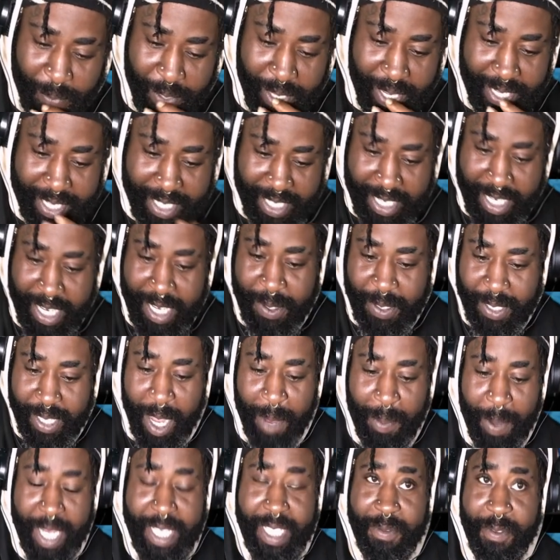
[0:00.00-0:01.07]
She was on
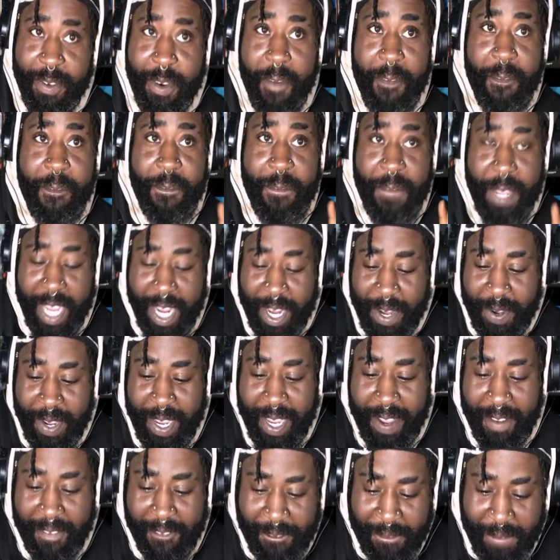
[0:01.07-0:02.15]
my team for a
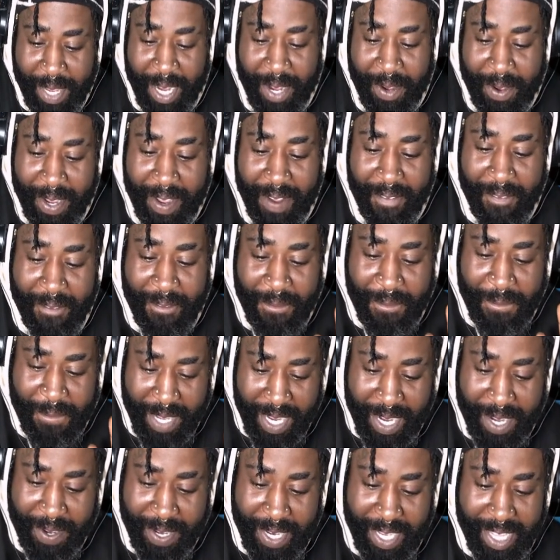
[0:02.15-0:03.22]
very, very,
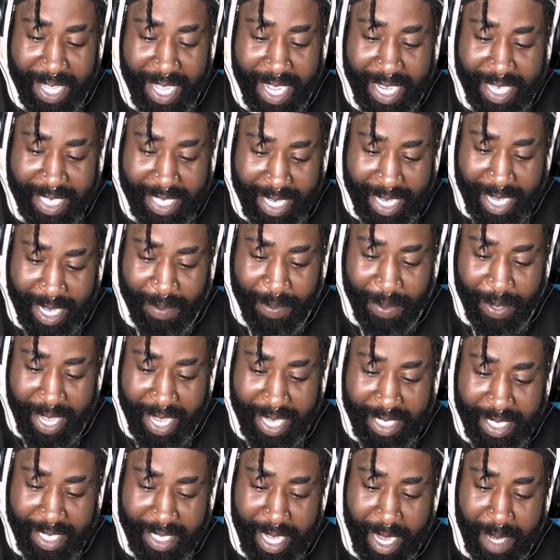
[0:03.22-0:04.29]
very long time. Okay,
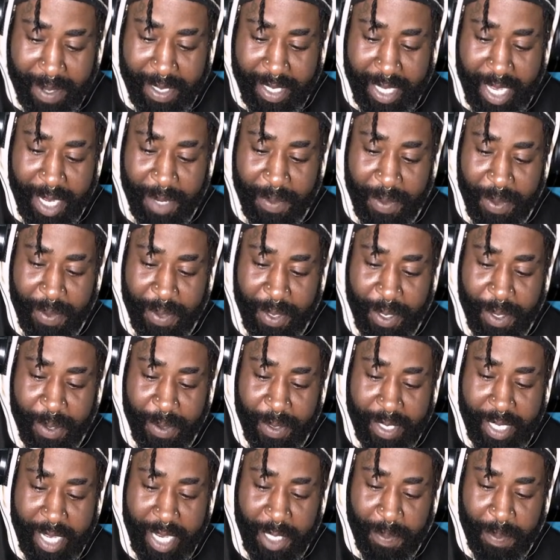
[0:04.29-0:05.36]
she's damaged the enemy with the
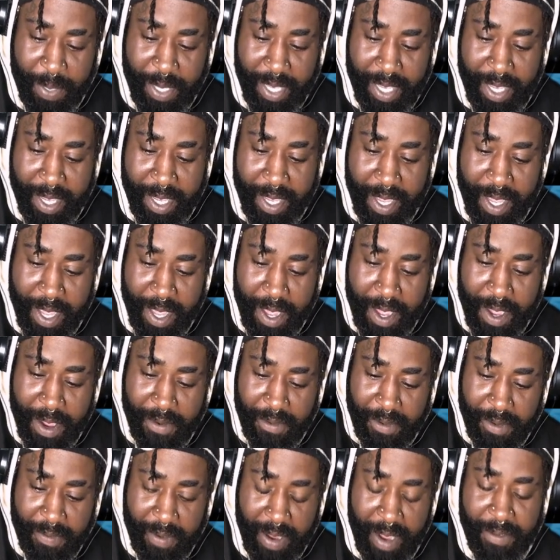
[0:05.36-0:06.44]
lowest HP
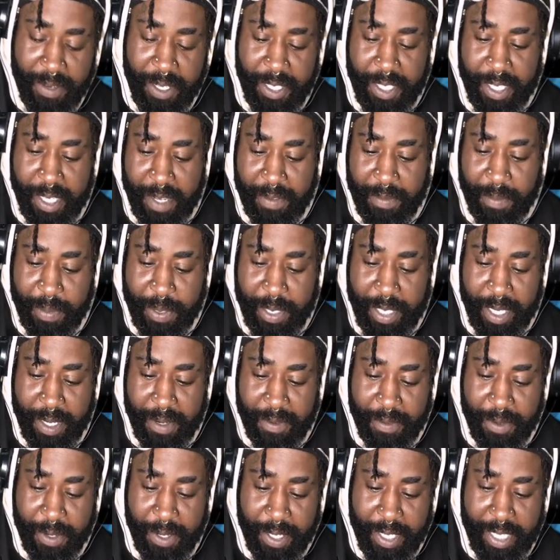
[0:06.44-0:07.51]
for 511%
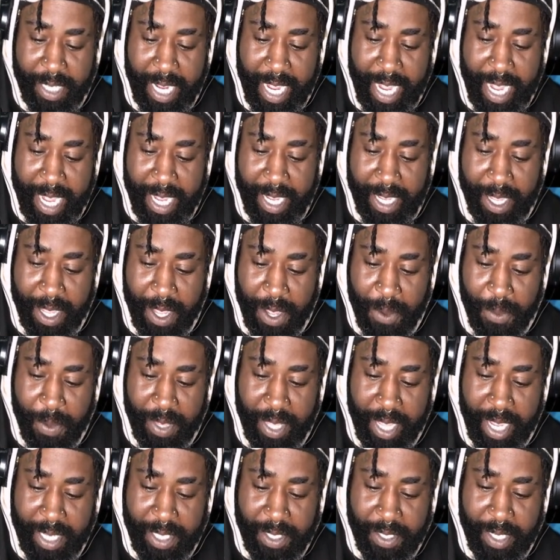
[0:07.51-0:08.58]
of her attack,
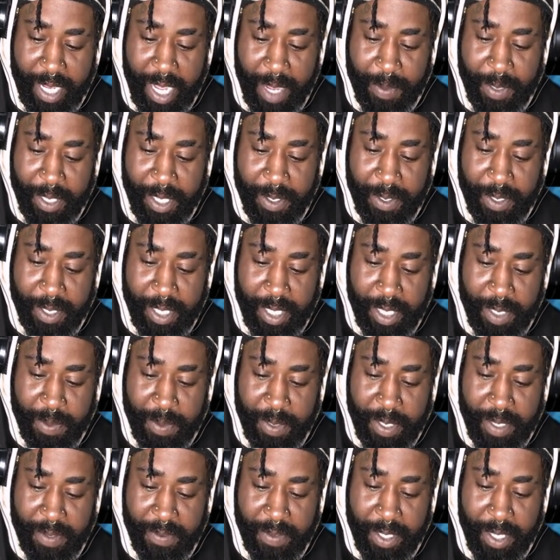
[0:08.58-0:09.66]
with extra damage equal to
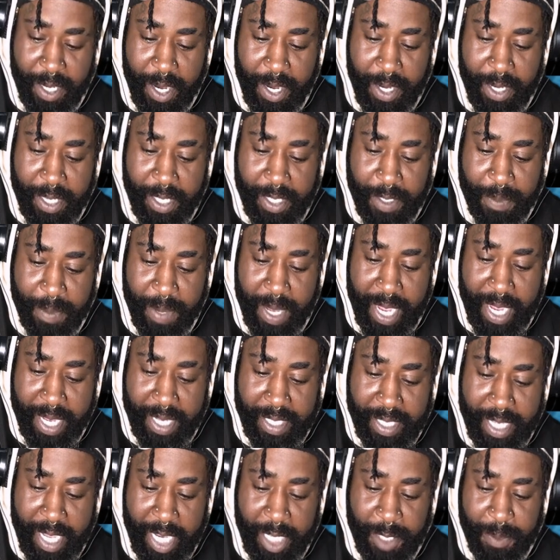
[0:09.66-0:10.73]
6% of the target's
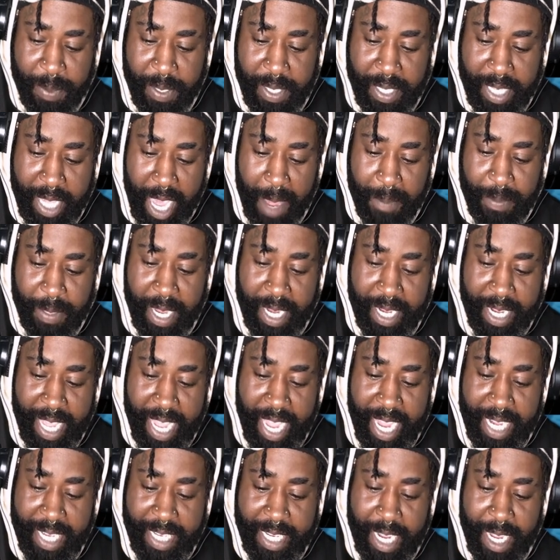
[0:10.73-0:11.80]
max HP, capped at
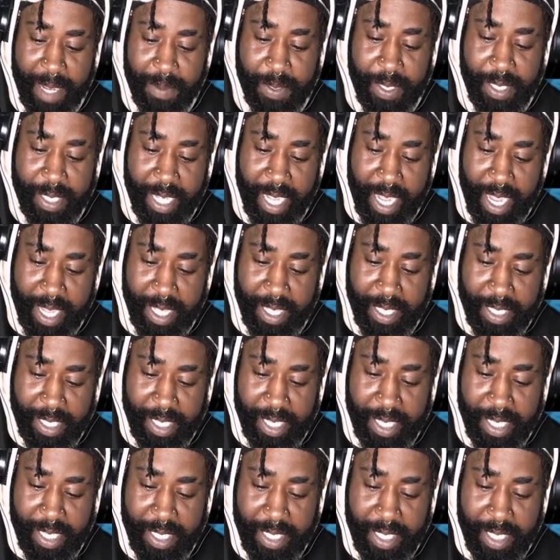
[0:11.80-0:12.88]
8 times attack. The
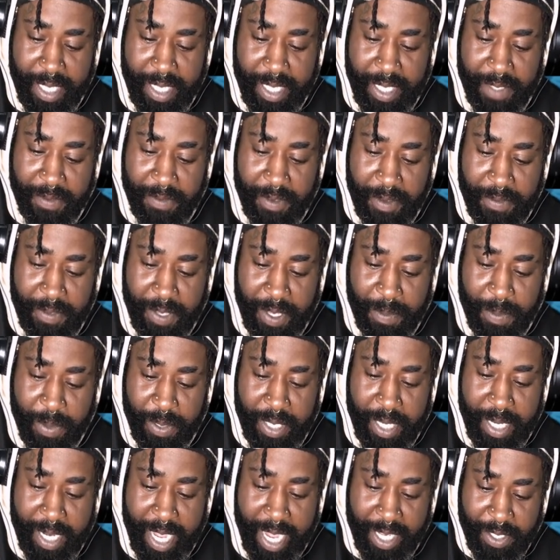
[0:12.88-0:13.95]
skill deals
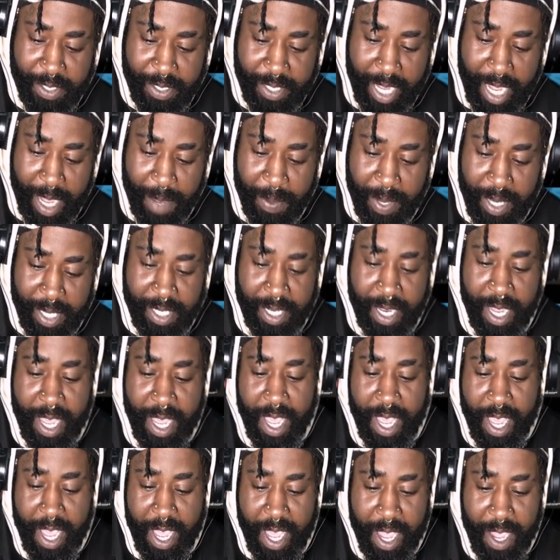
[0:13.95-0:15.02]
15% extra damage
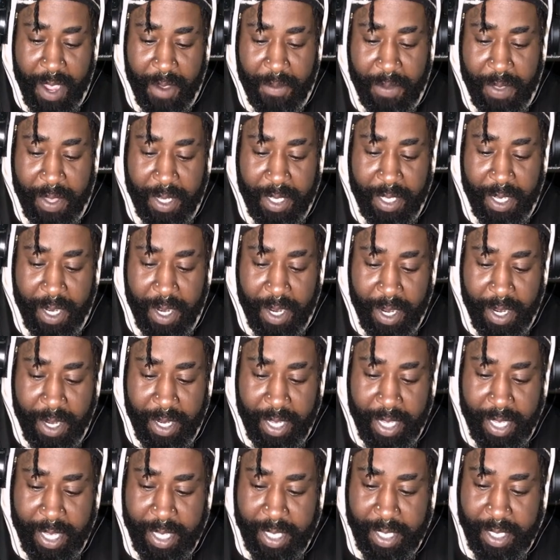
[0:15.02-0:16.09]
if the
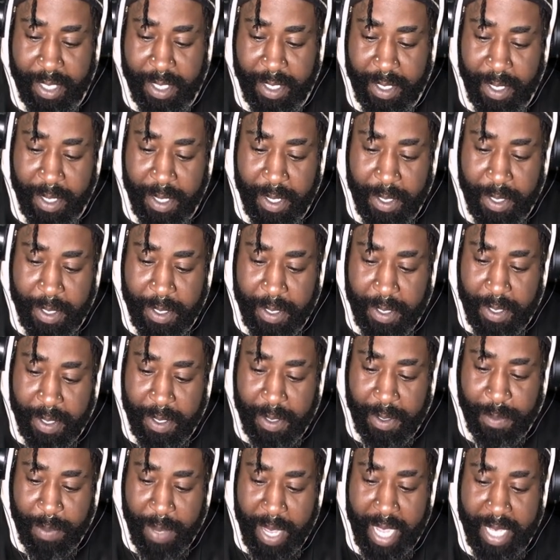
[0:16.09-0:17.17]
target
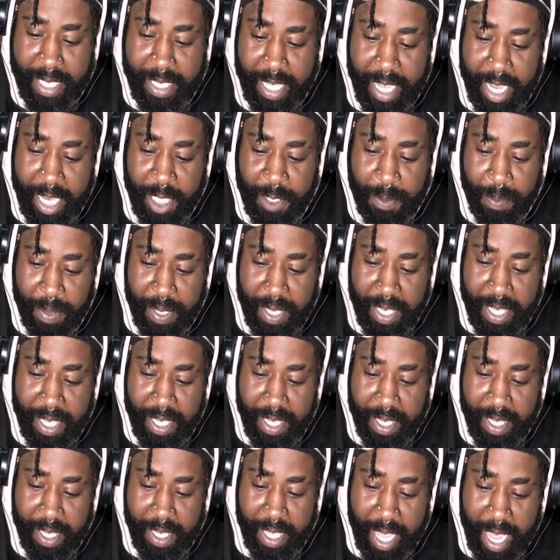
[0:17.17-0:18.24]
max
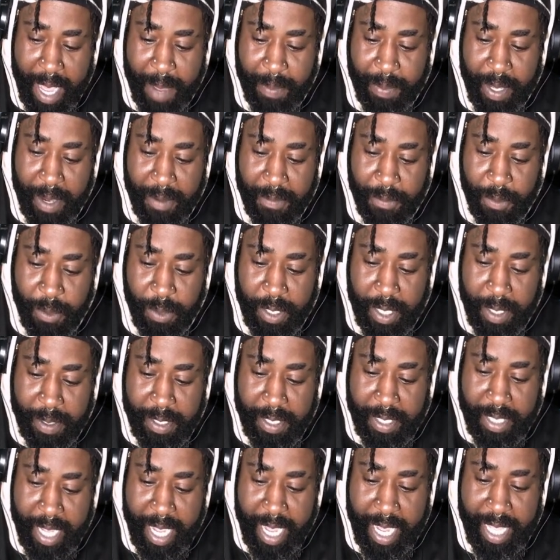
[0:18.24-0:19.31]
HP capped at 4 times
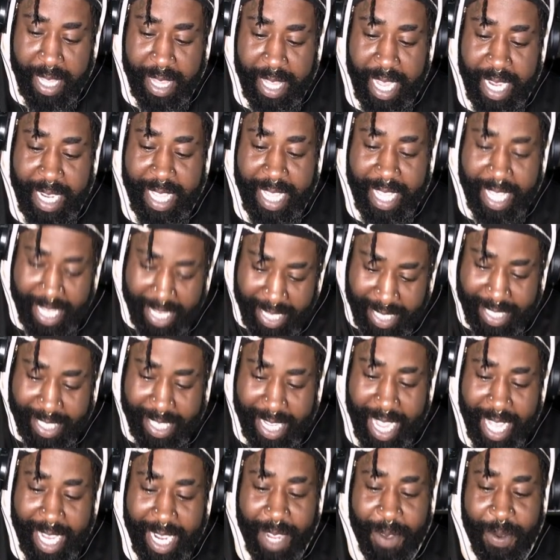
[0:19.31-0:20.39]
attack, then heals the
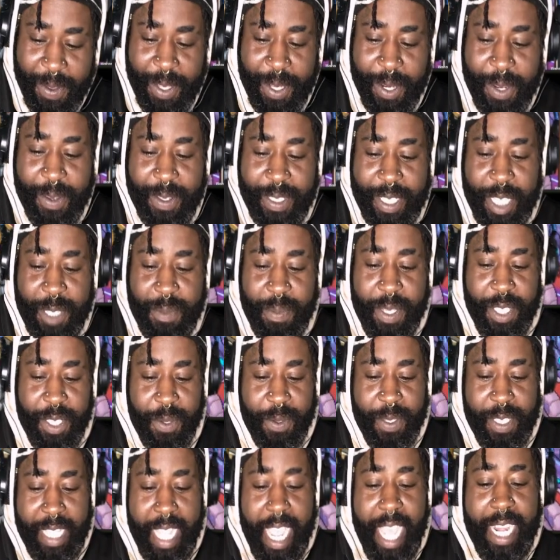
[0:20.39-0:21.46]
ally with the lowest HP. So
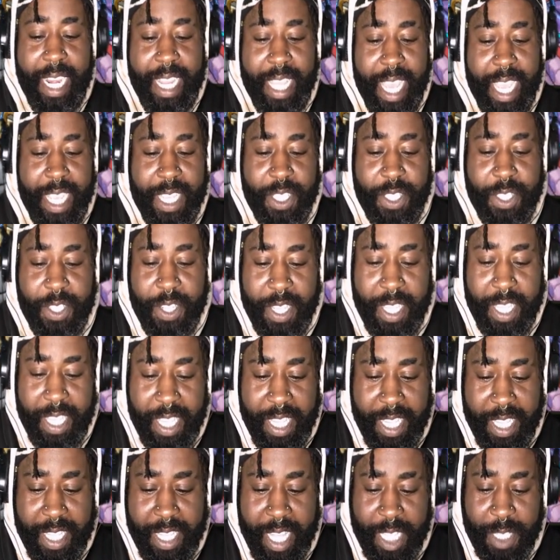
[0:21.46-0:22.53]
it's that extra
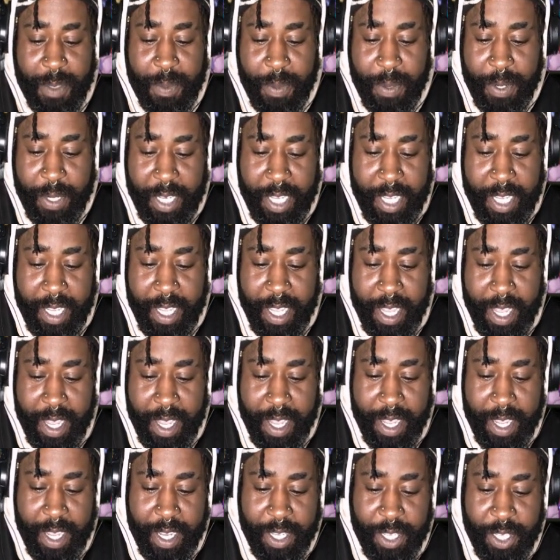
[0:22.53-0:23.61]
heal that's pretty
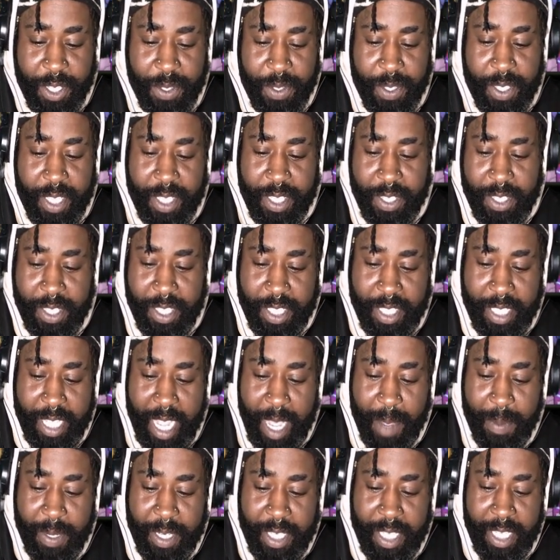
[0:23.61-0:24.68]
juicy. So she's
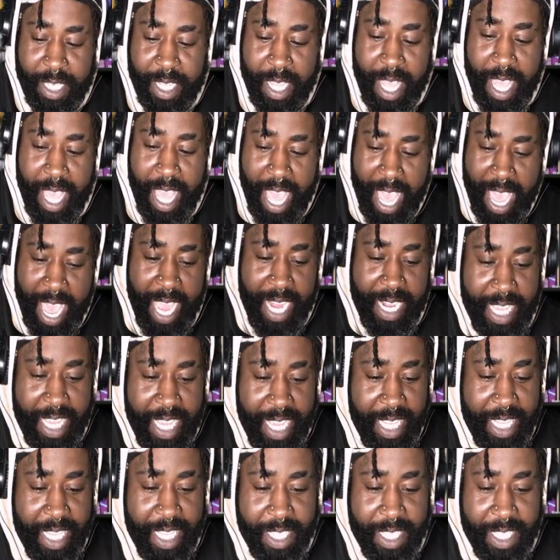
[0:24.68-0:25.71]
damaging and healing.